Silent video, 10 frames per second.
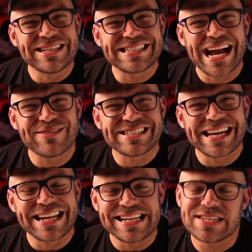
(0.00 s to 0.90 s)
to Cyber
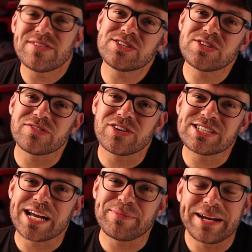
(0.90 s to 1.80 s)
Studies. If this is your
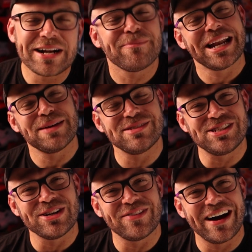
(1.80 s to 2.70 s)
first time here, my name is
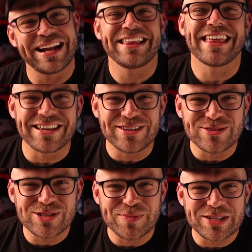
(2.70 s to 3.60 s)
Giovanni. Thank you
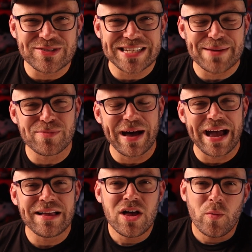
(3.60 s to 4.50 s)
so much for stopping
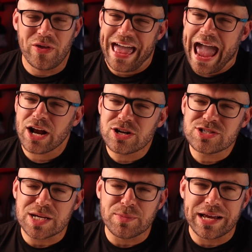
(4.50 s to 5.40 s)
by. With Hackers
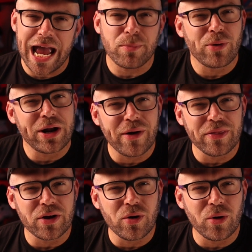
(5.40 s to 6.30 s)
Summer Camp right around
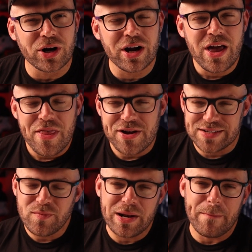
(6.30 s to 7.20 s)
the corner, there's
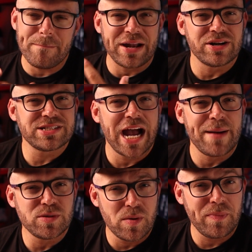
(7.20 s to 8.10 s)
never been a better time
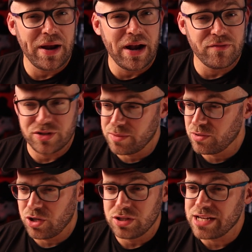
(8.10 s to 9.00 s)
to prepare for some
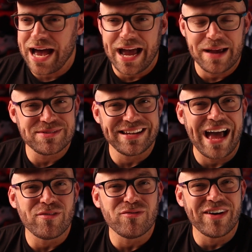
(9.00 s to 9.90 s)
good times and
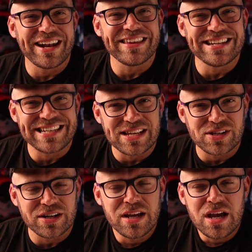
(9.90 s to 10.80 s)
having fun in the
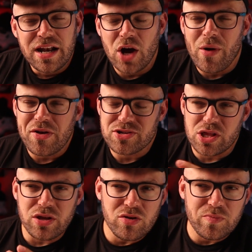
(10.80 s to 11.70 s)
desert. Now, while there's a
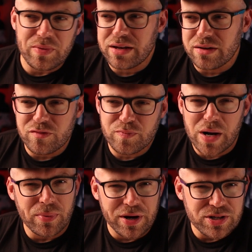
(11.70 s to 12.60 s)
little bit of
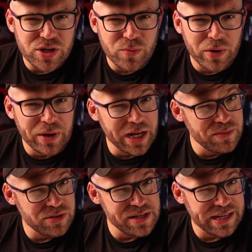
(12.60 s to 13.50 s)
preparation work when it
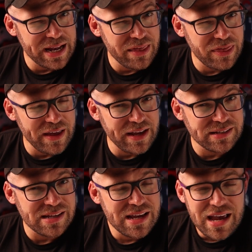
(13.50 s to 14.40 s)
comes to these kind of
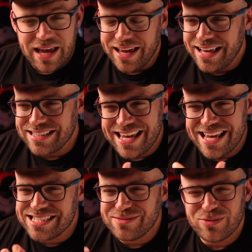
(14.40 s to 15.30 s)
things,
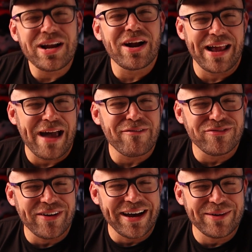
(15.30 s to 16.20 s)
we're here to have
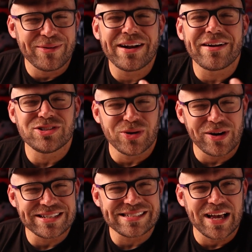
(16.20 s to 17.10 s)
fun, we're here to
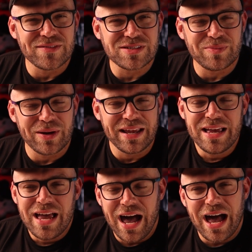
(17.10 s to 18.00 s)
enjoy ourselves, but
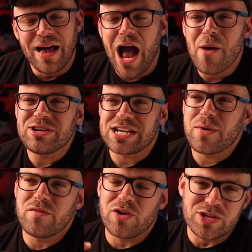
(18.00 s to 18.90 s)
I wish I
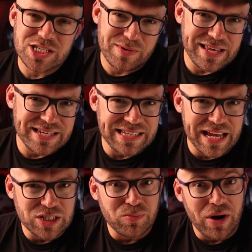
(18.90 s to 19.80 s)
would have known some of these
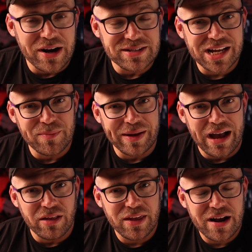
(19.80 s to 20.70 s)
things prior to coming
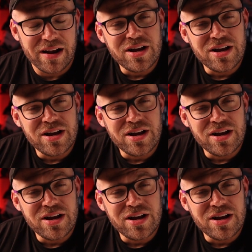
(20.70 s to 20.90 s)
out there,